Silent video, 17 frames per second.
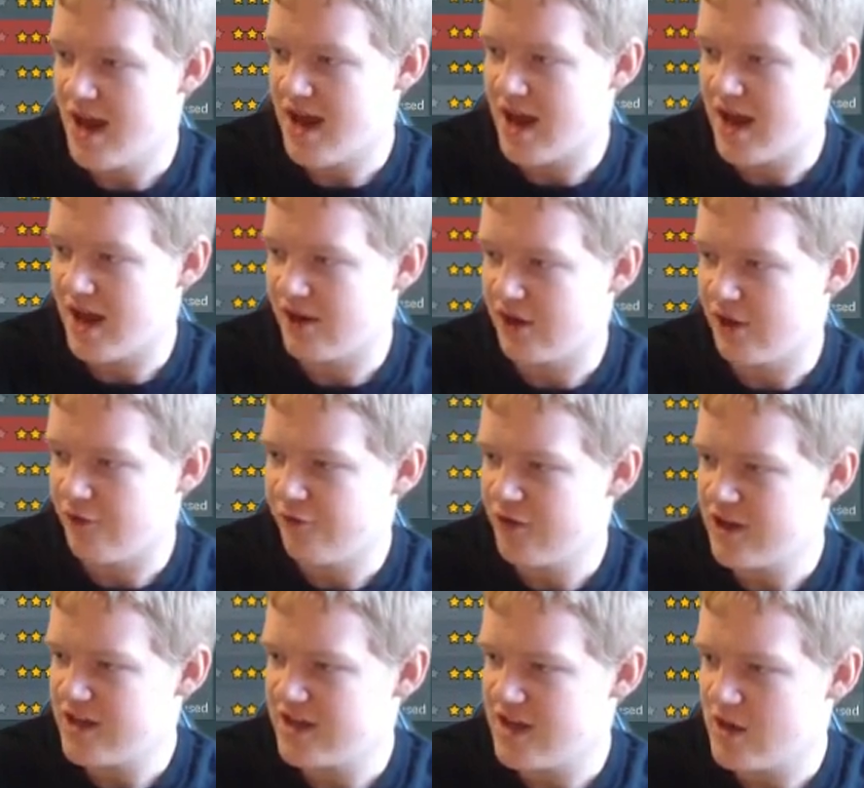And I
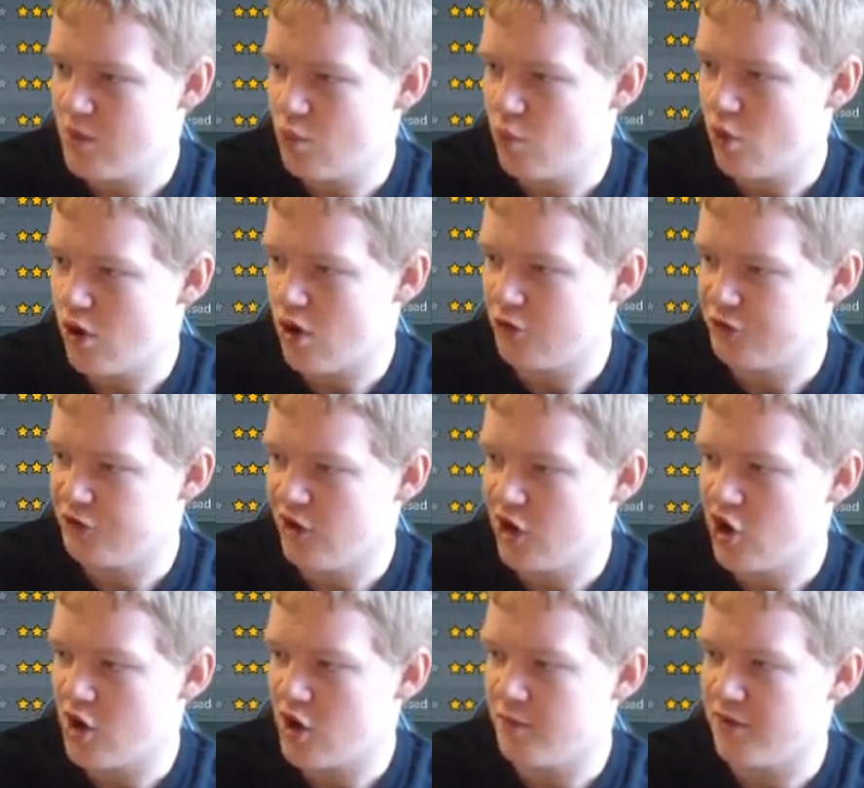think it was
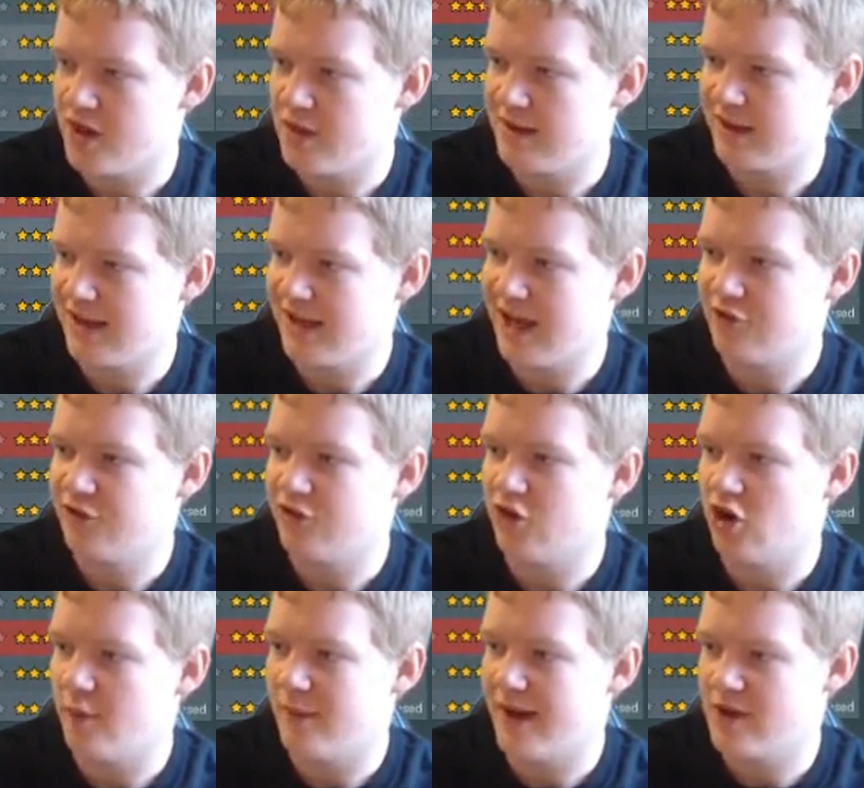Lima in the middle
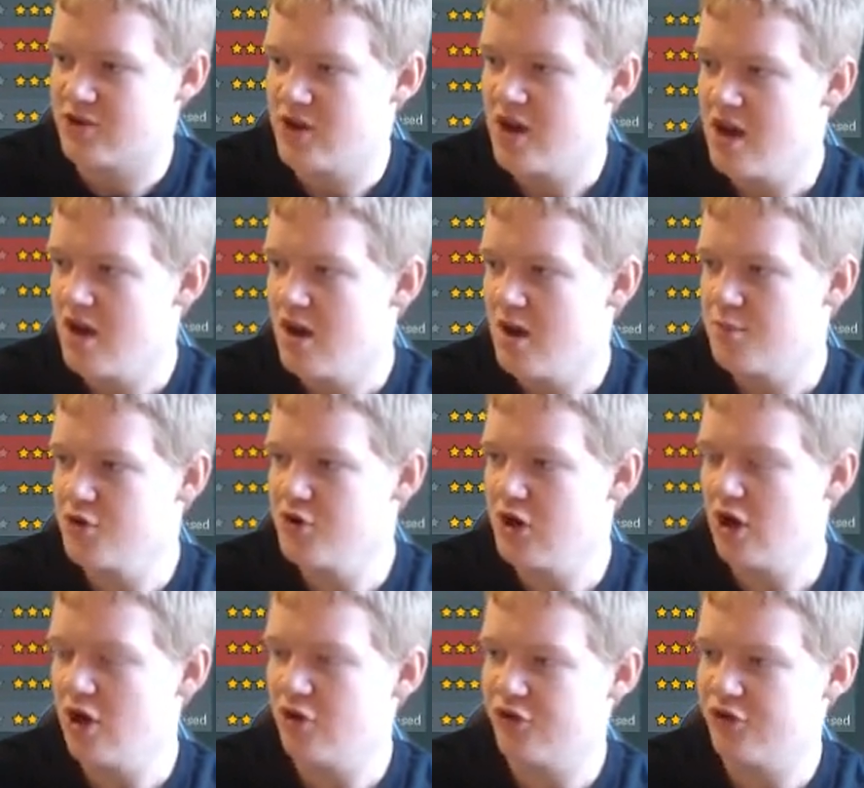last time out.
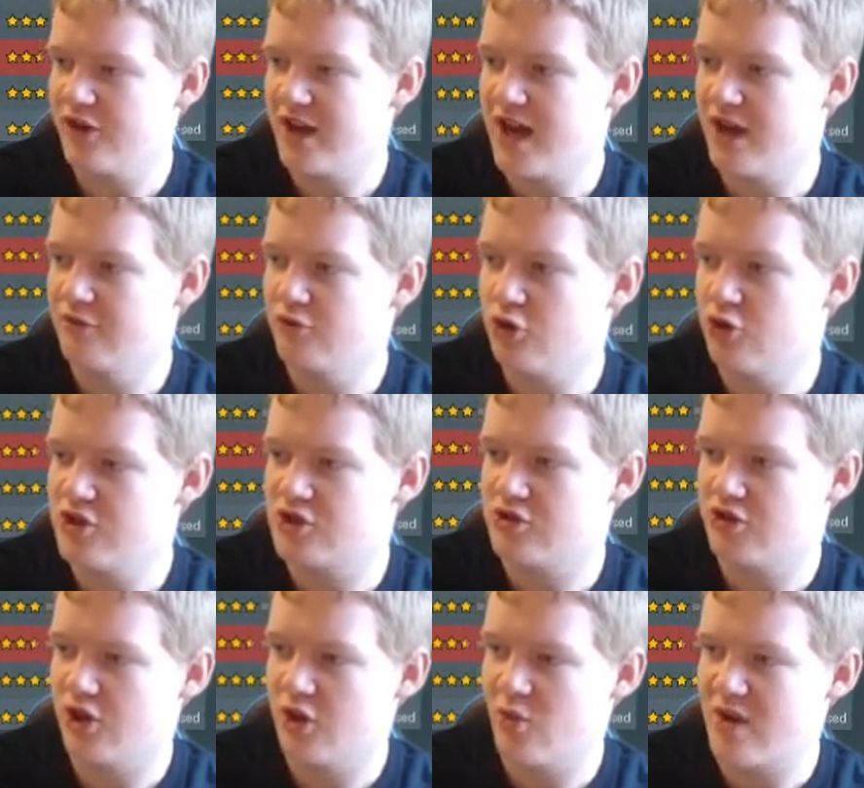Brun Larsen and
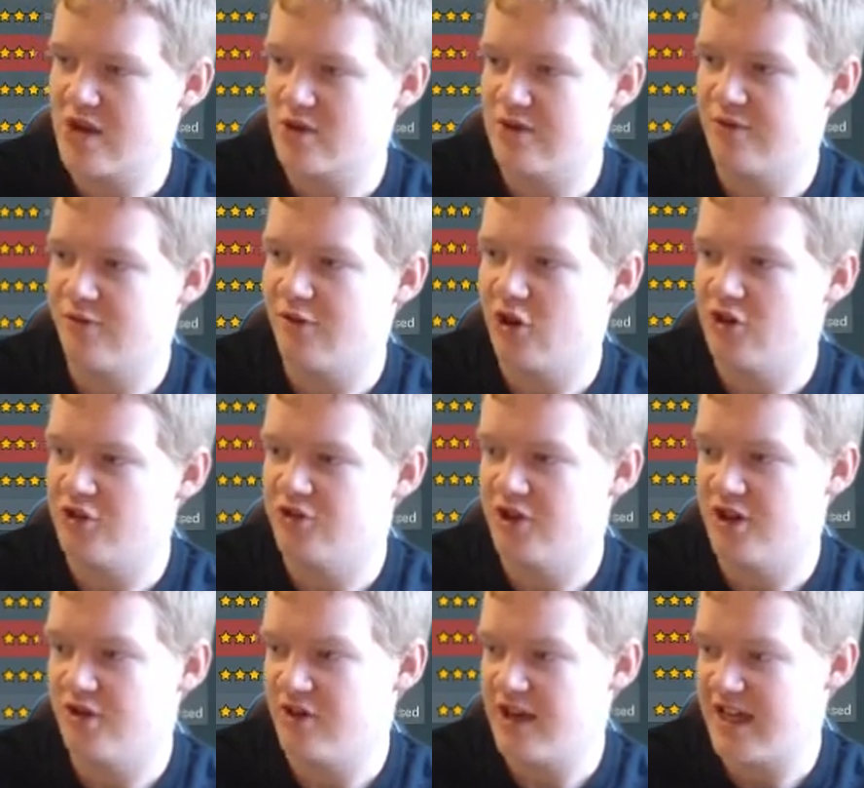Royster on the wings with
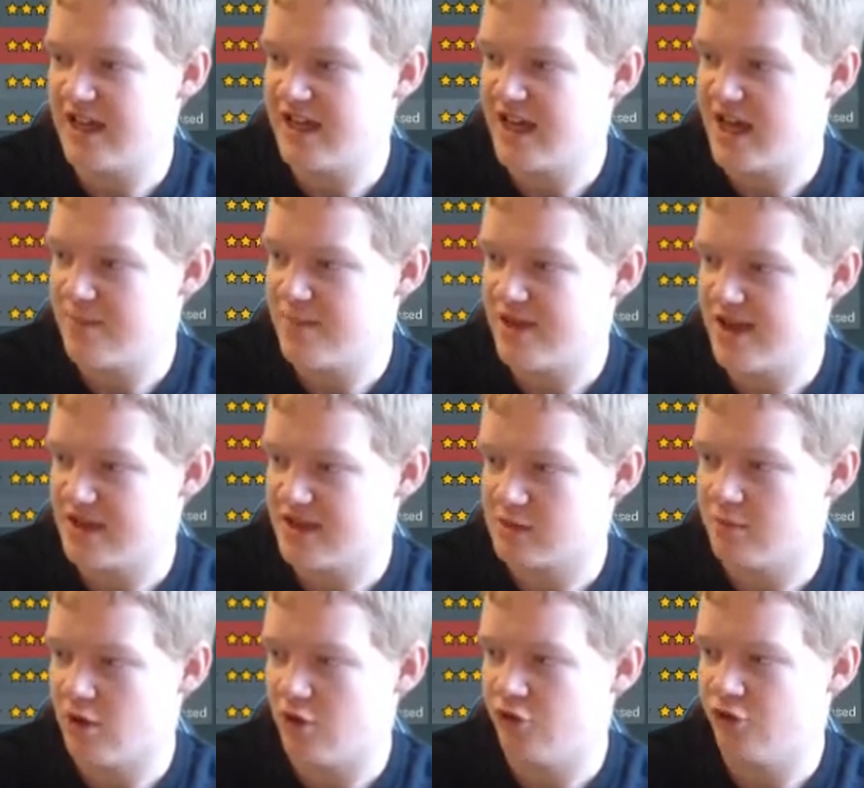Volland and Origi keeping
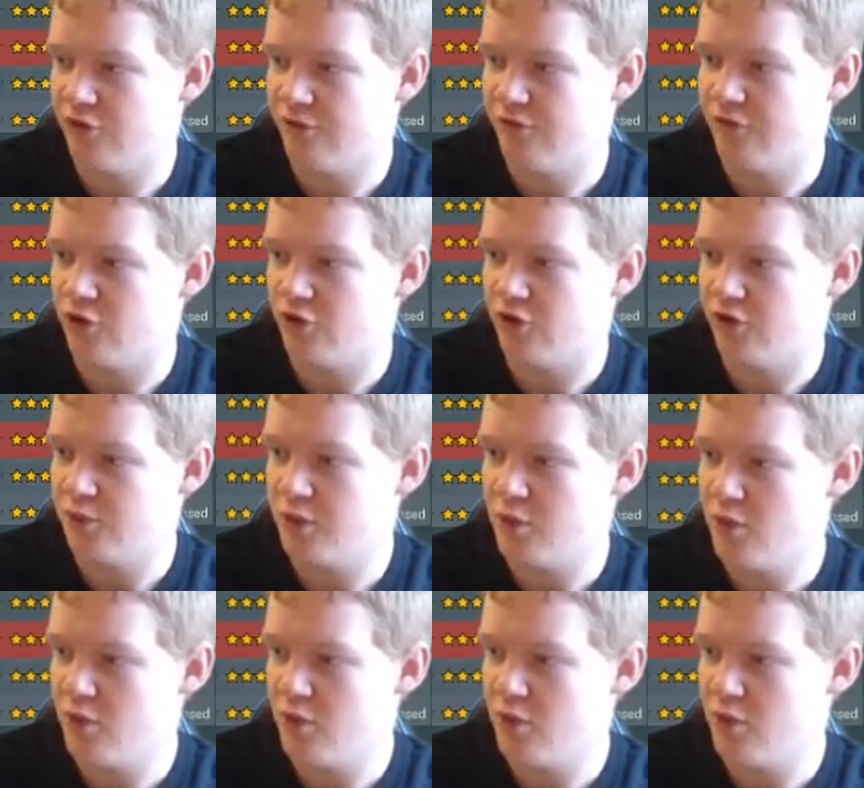their spots up front.